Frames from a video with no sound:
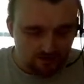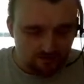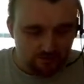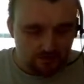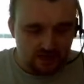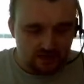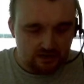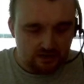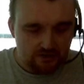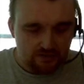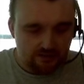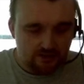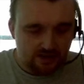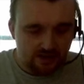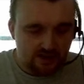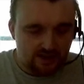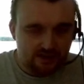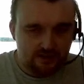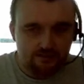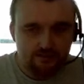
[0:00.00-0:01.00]
Maker
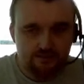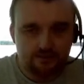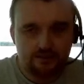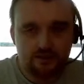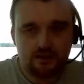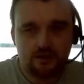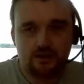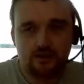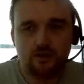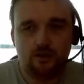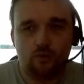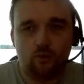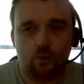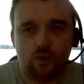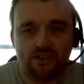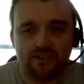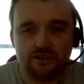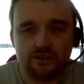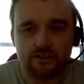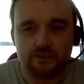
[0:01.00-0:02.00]
5,
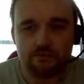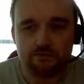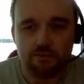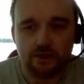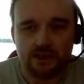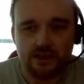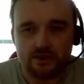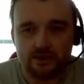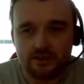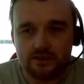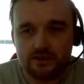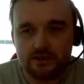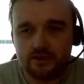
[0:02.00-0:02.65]
winter's bite.